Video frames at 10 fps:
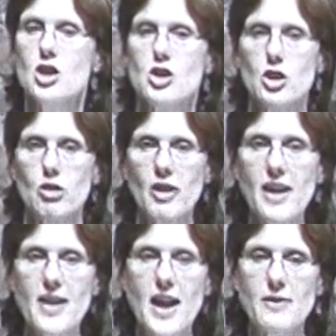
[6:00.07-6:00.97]
to
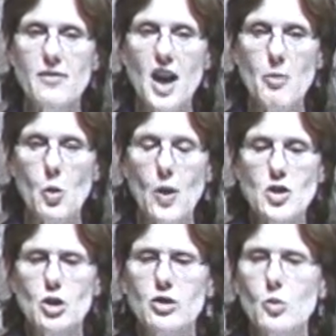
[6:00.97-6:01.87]
create that environment where
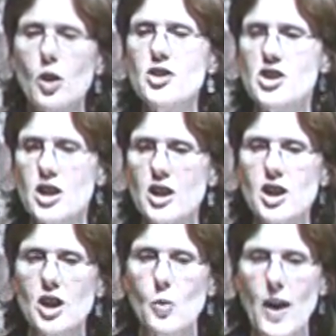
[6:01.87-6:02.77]
children want to
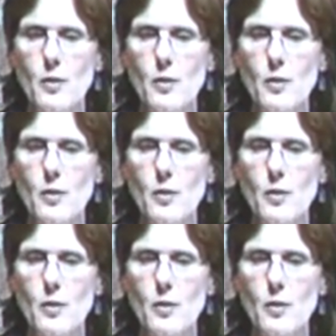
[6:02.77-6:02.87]
learn, where they